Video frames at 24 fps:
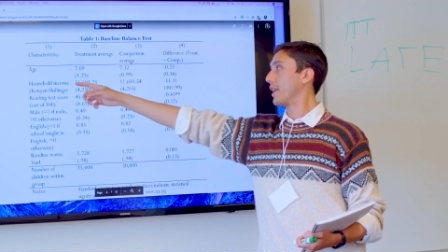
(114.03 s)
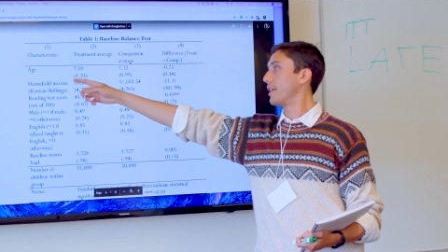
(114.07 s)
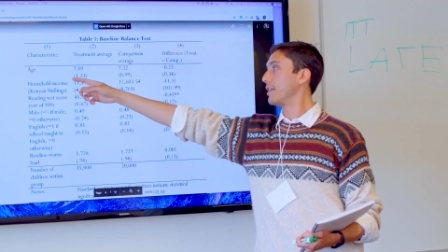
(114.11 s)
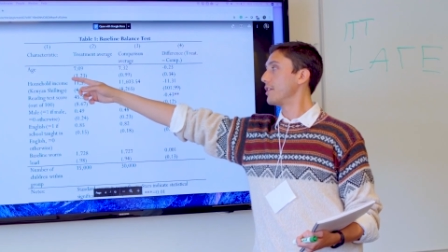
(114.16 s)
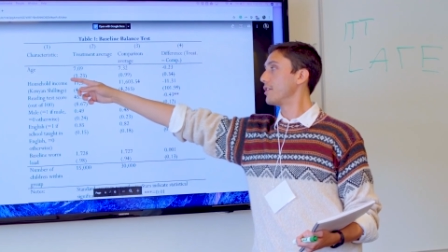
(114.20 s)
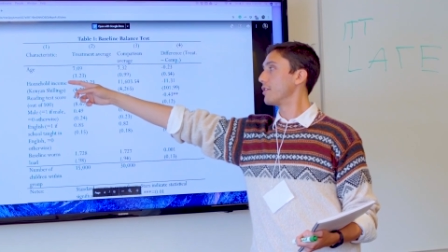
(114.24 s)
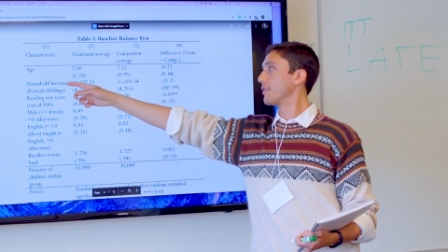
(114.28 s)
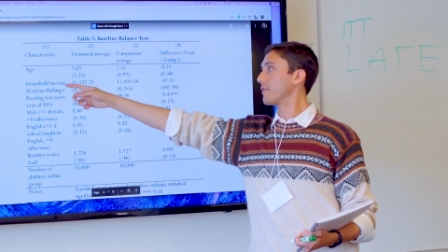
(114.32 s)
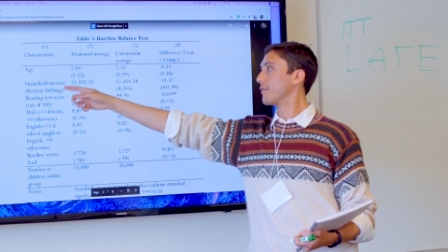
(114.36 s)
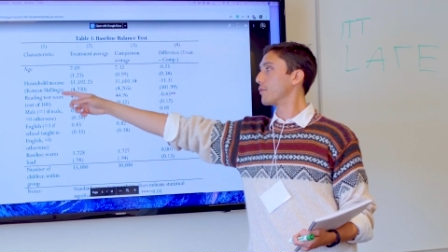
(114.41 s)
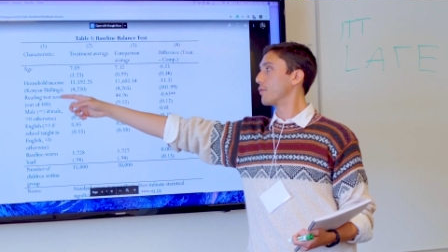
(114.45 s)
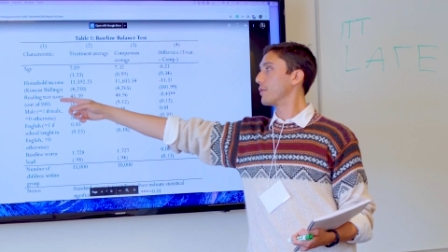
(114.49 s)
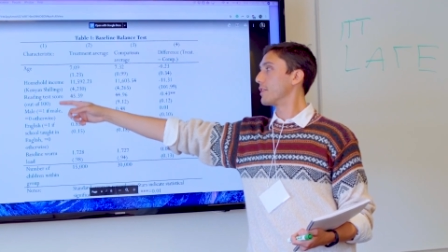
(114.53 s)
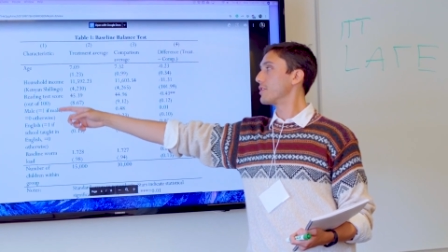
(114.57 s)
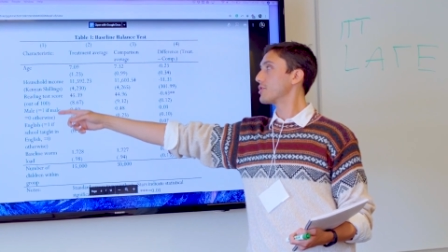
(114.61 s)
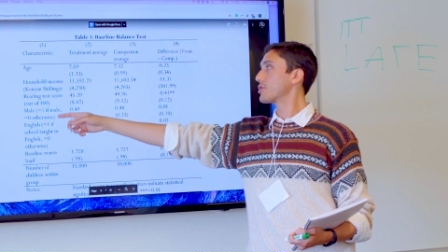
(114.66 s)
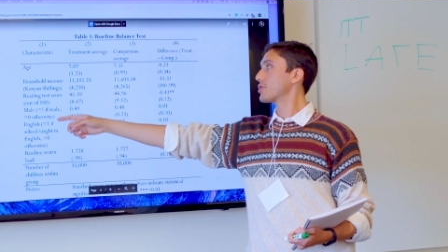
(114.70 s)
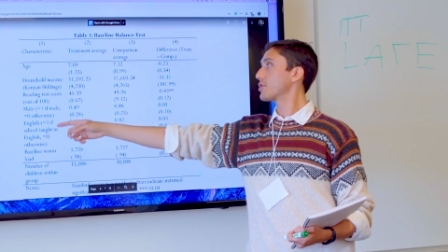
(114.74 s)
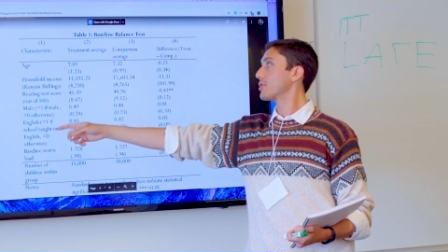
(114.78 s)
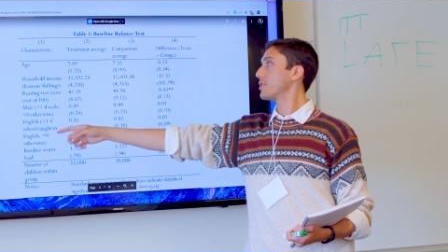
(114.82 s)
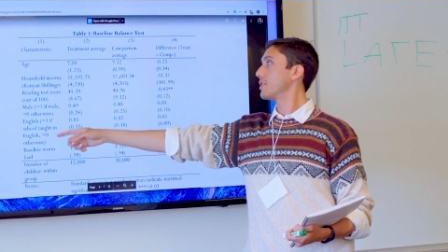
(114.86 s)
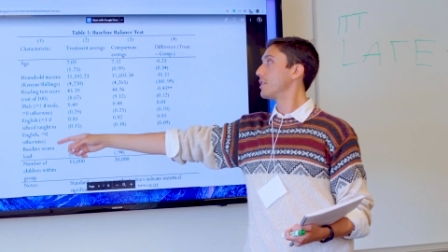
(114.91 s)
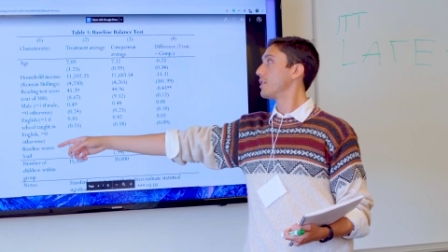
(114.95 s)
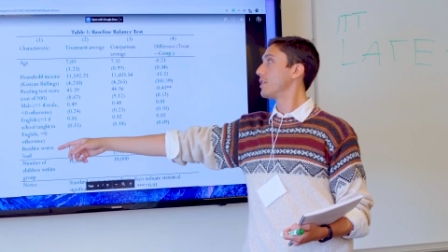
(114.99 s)

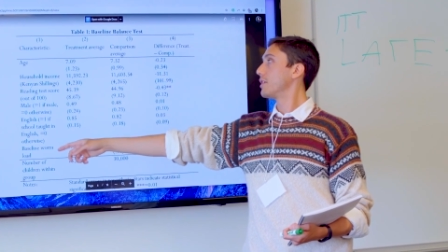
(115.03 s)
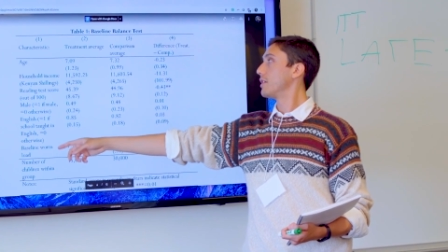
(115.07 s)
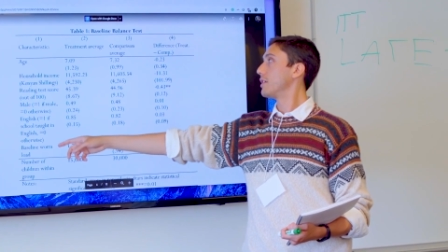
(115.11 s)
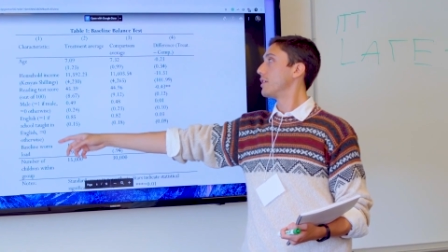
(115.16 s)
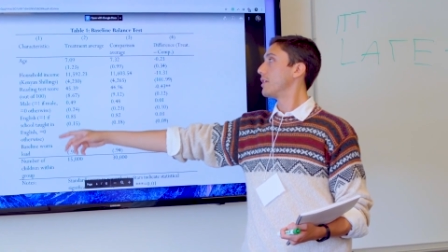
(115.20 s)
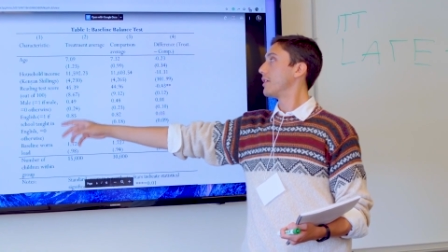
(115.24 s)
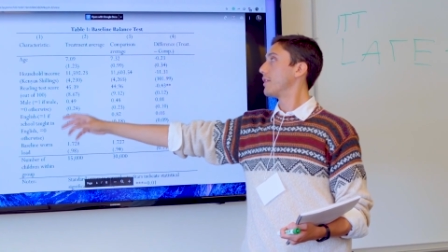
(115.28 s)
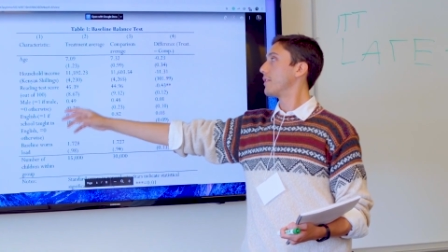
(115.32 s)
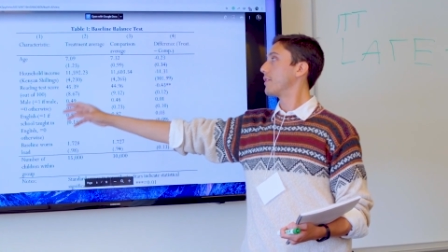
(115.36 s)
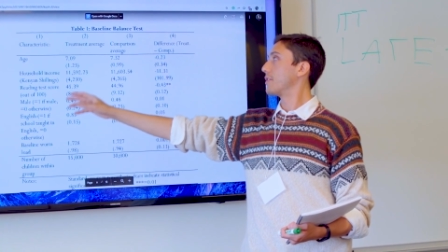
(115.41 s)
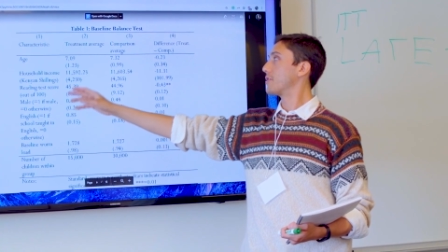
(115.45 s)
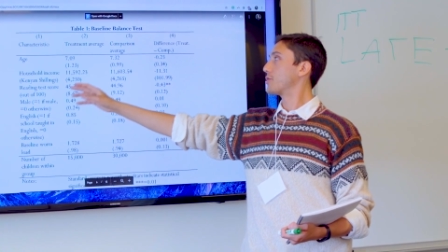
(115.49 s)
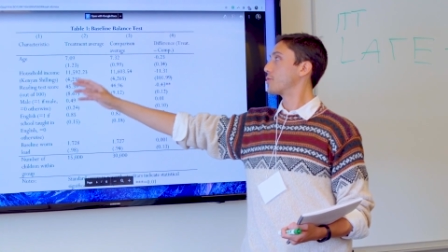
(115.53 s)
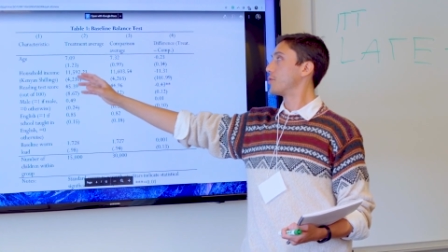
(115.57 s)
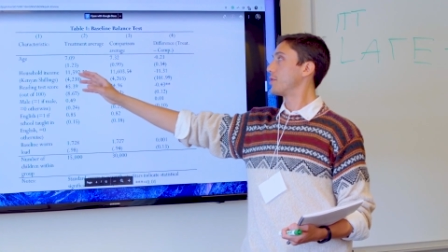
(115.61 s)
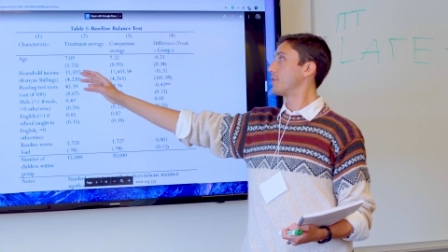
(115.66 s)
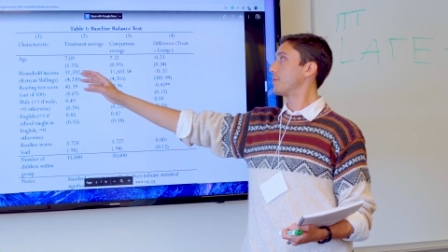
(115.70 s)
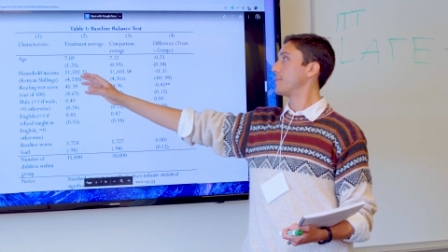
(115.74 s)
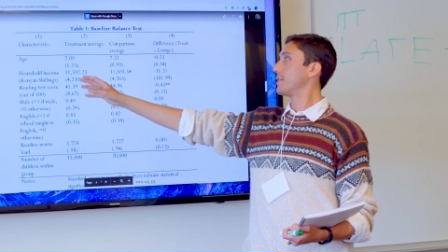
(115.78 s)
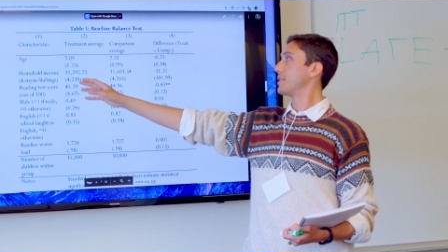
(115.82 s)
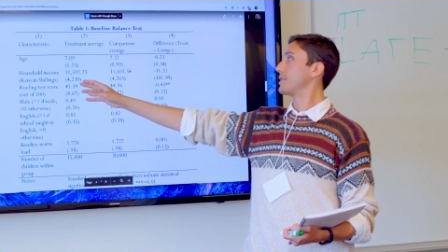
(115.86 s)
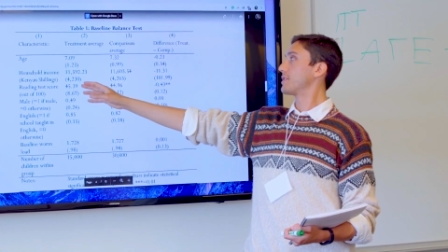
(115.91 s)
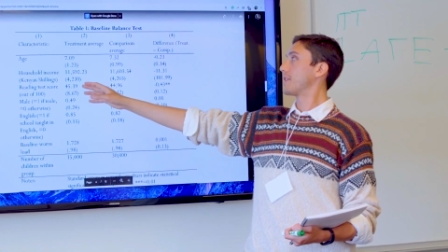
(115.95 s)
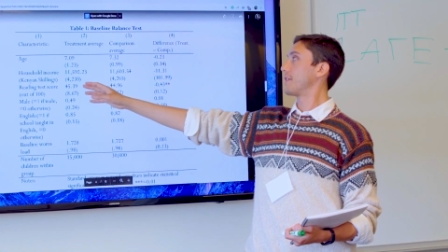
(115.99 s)
evidence-based policies and
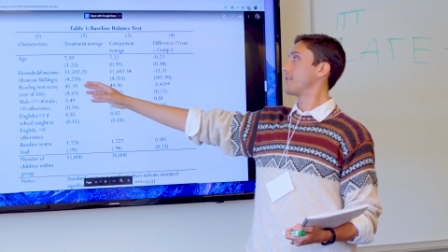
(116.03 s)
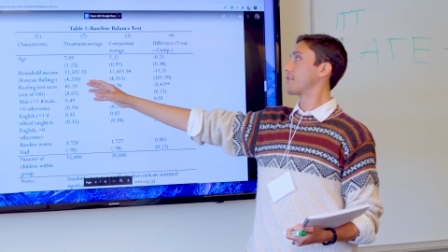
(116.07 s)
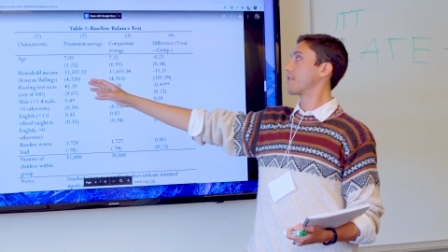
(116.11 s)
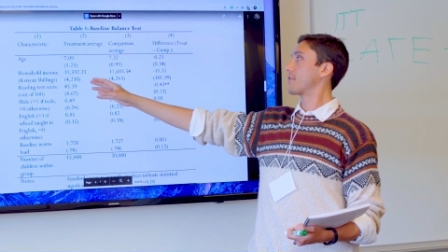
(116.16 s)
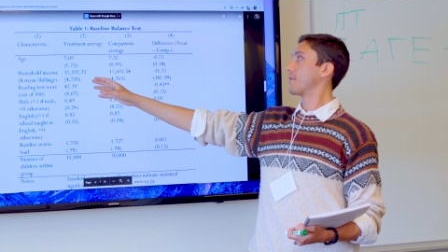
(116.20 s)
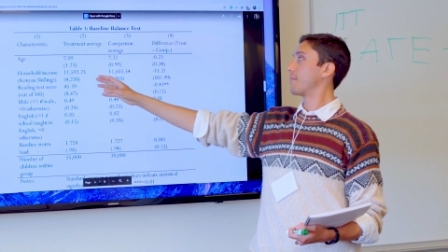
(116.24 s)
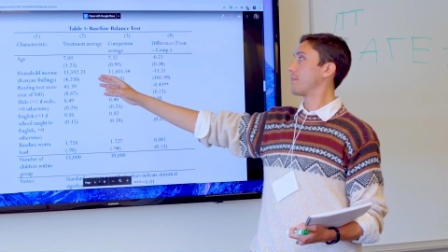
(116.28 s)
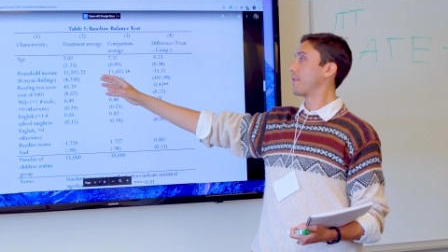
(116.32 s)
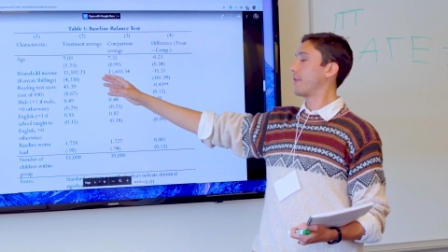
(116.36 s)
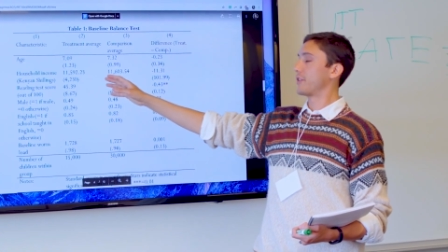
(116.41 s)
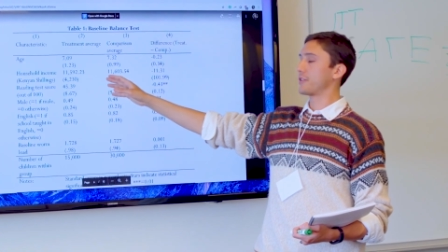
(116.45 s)
programs.